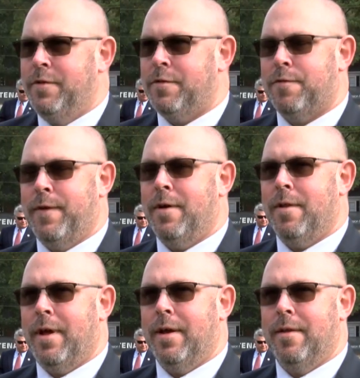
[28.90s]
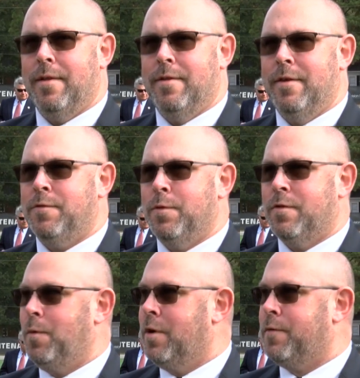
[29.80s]
we just felt like this
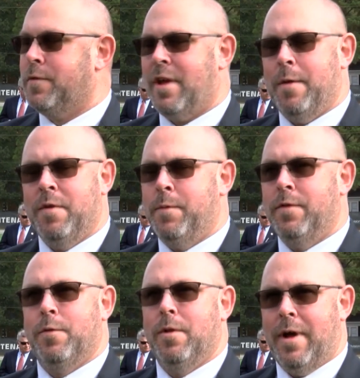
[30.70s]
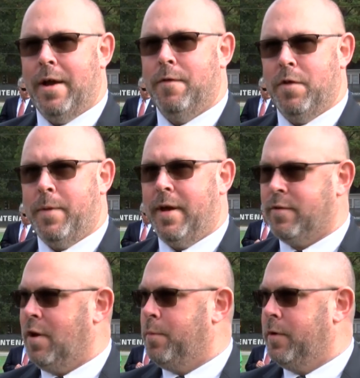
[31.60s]
was a wonderful time. We've been through a lot over the
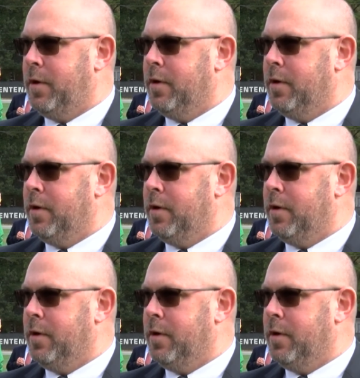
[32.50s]
past couple of